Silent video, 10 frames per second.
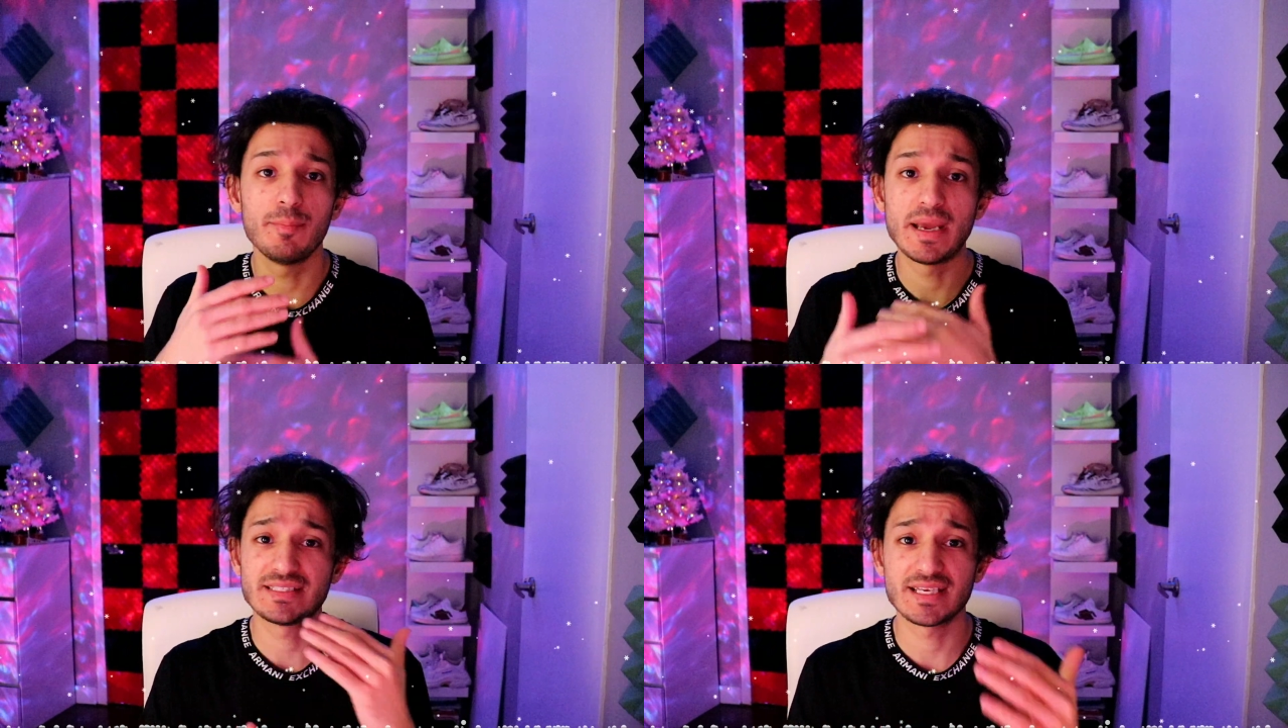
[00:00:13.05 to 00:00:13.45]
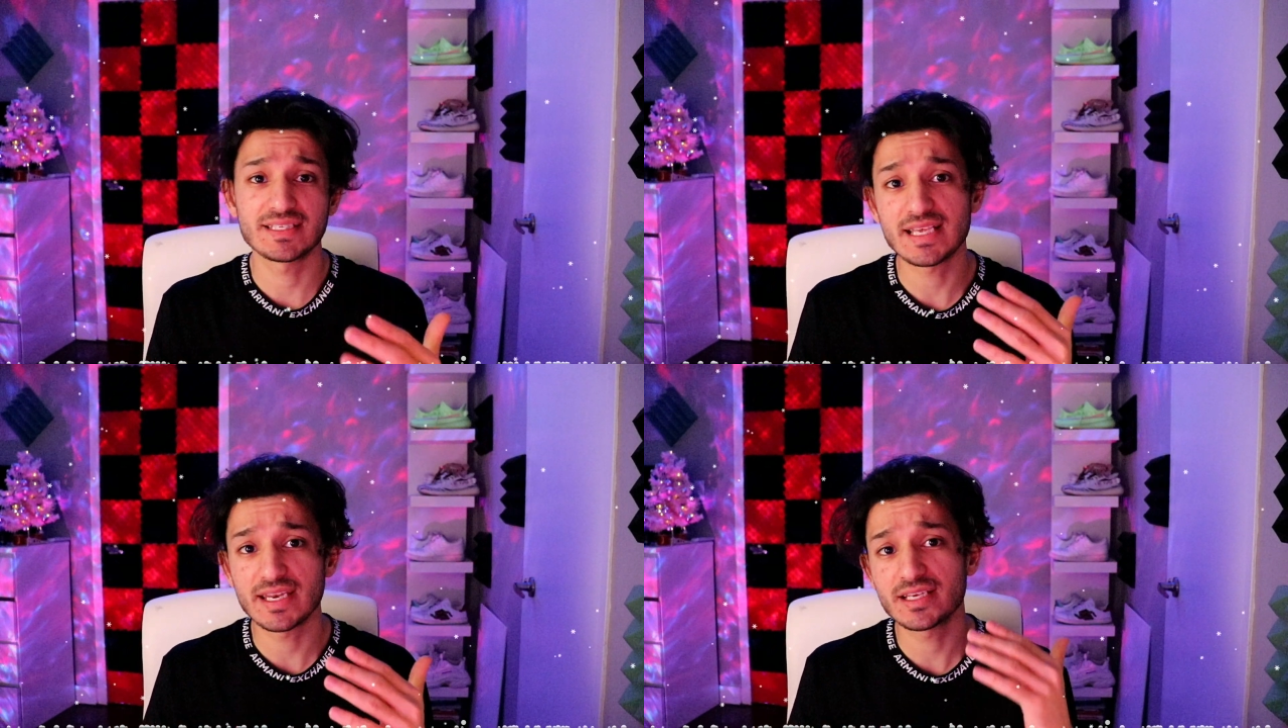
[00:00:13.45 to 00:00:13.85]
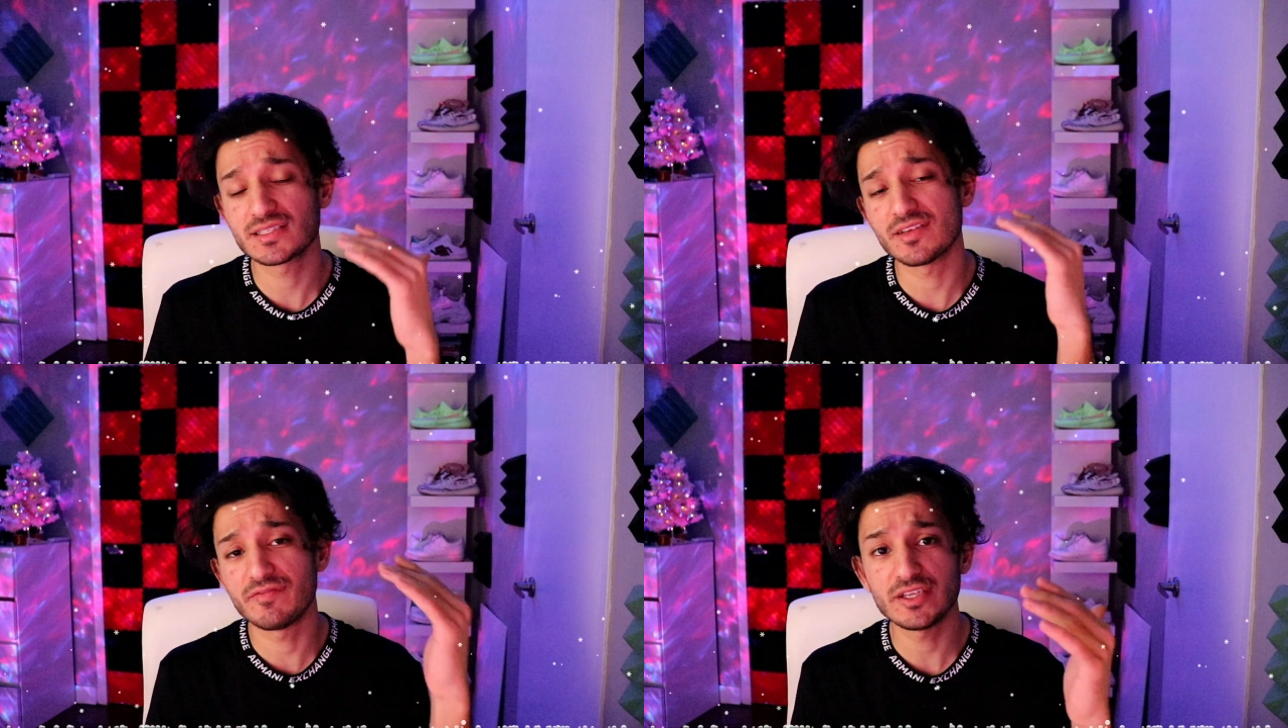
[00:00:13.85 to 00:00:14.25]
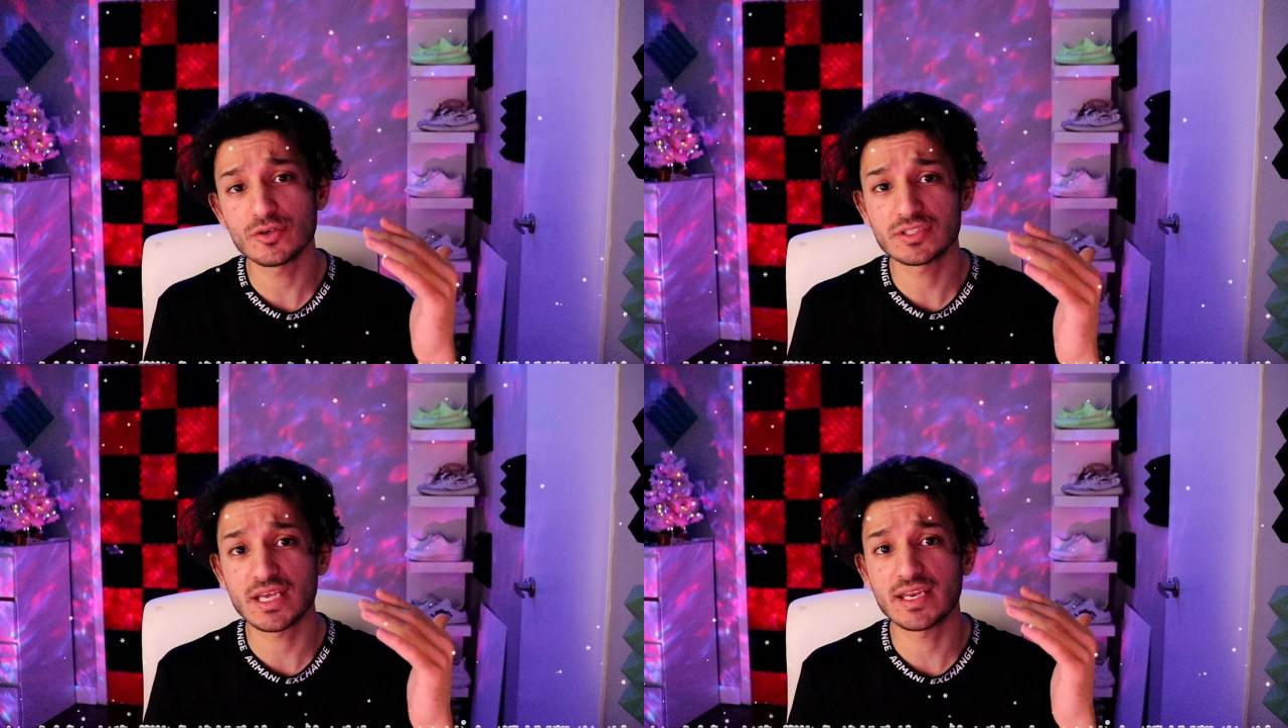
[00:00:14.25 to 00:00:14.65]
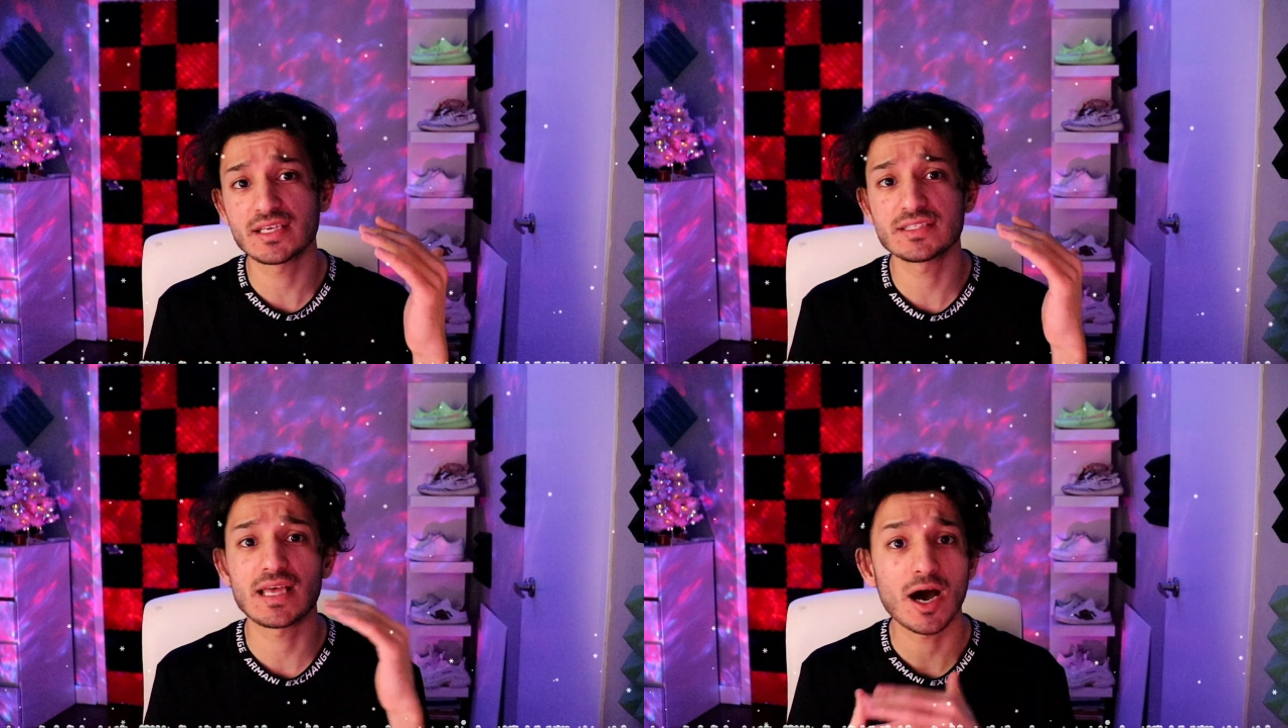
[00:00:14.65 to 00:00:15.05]
basic settings, the video
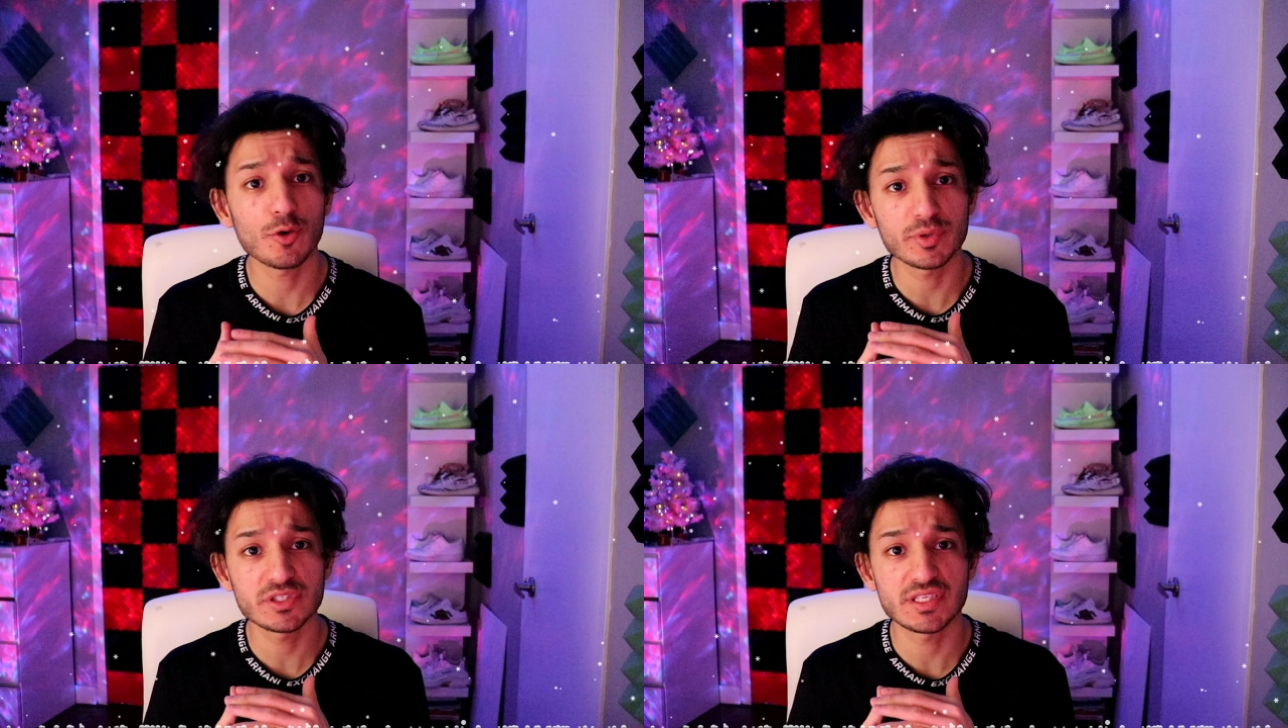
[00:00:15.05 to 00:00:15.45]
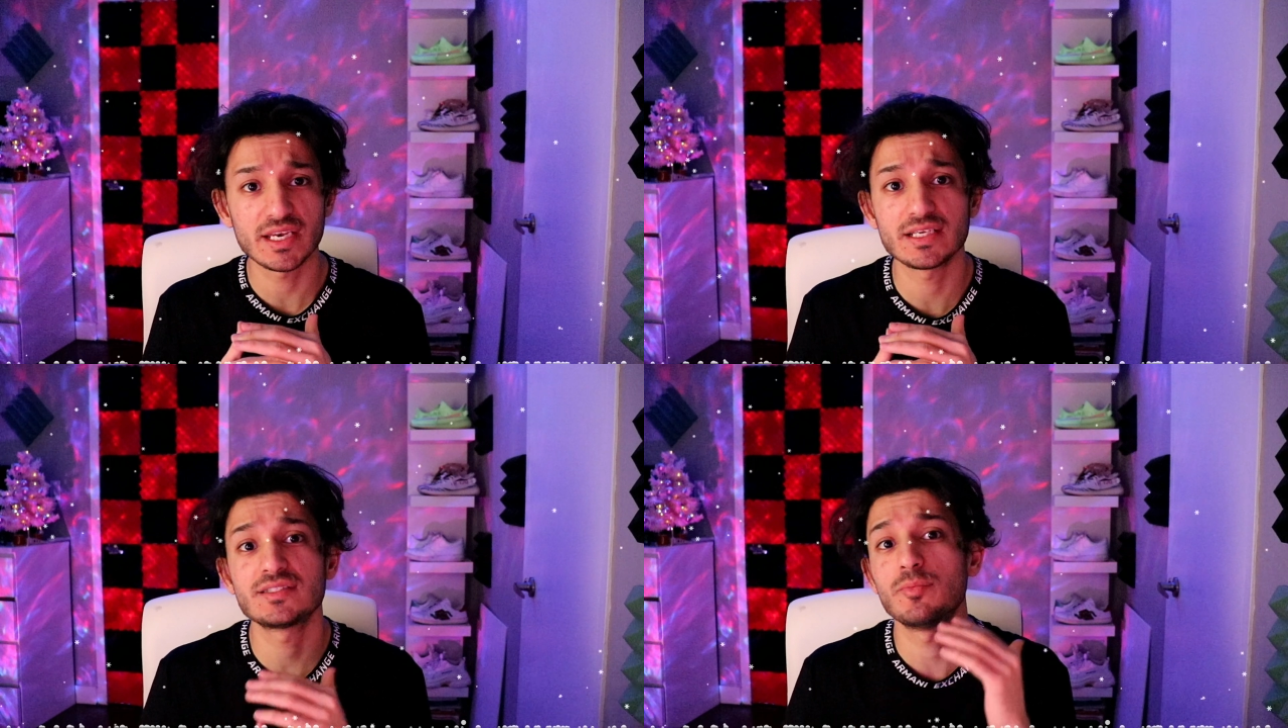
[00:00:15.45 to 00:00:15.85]
settings, the output settings,